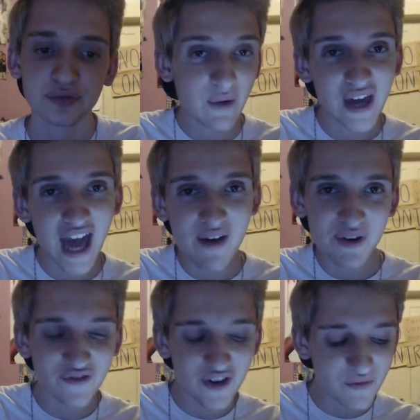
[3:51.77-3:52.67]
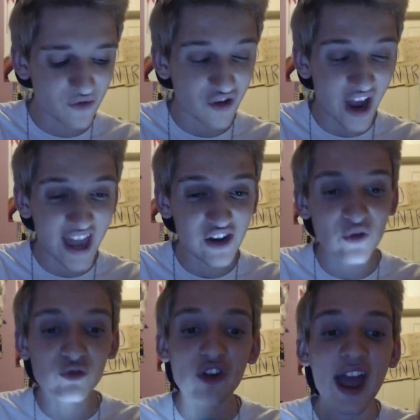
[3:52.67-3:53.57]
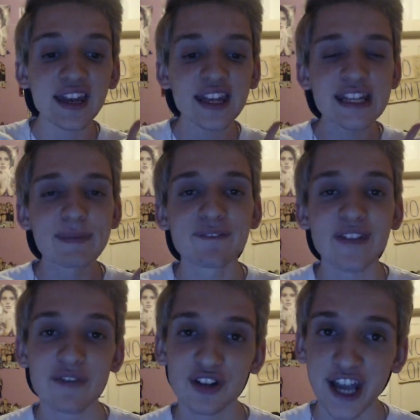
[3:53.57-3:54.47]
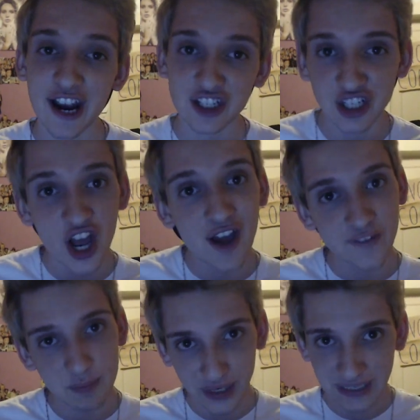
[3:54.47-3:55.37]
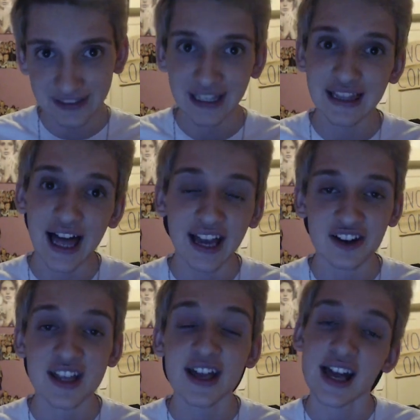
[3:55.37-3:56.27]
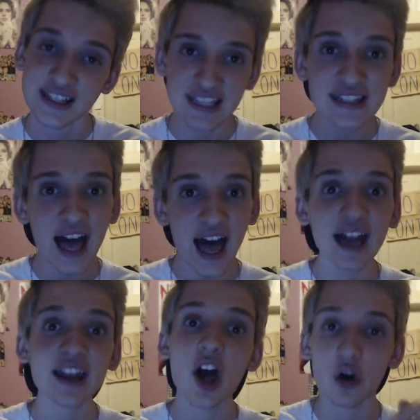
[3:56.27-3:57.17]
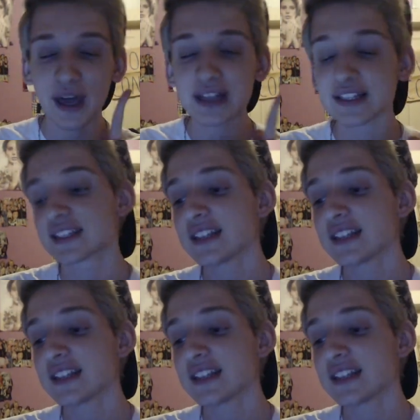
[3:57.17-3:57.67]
And we have one from Ren. Ren is my favorite character from Pretty Little Liars because he's hot. Okay, let's